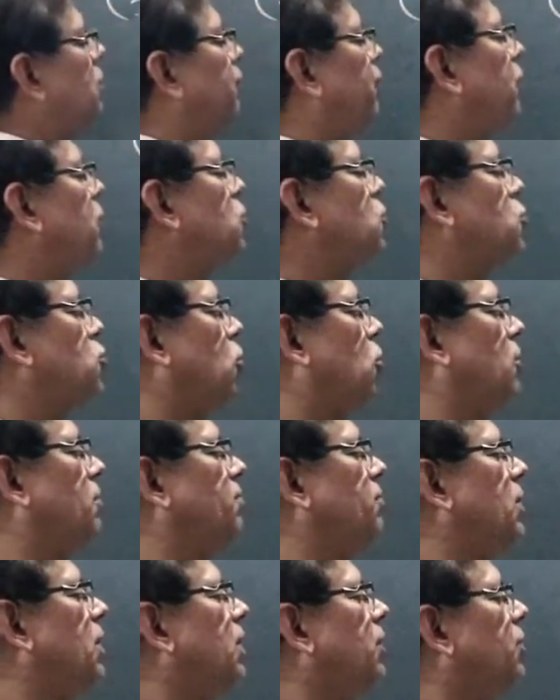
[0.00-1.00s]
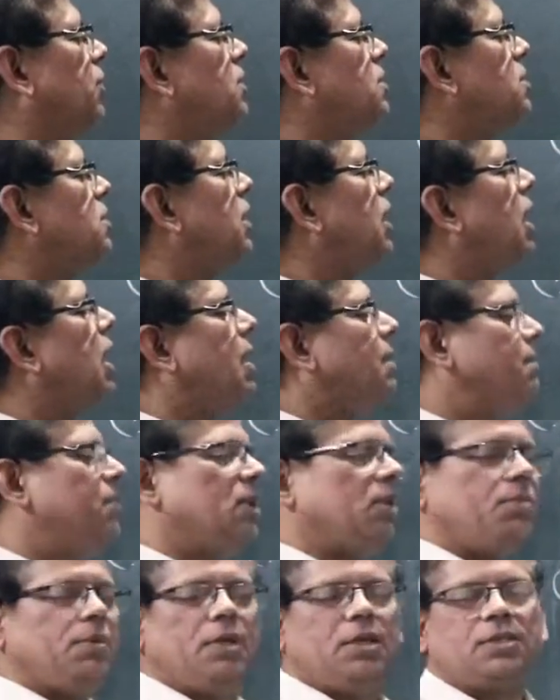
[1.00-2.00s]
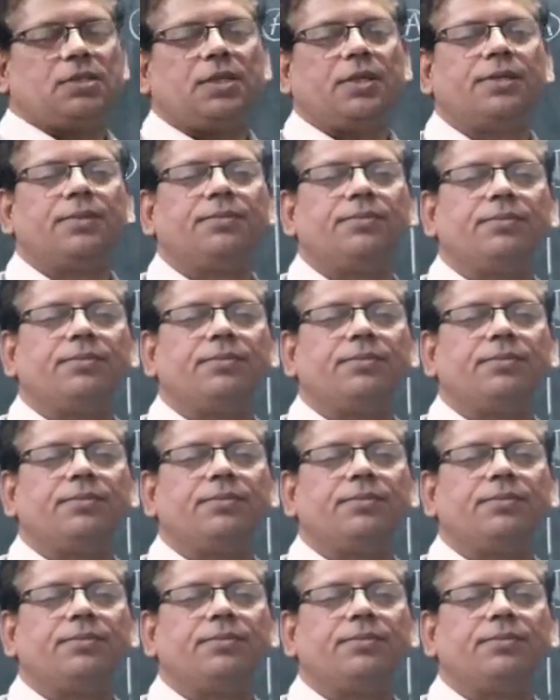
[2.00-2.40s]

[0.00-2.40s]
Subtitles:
full stop, this is the abbreviation.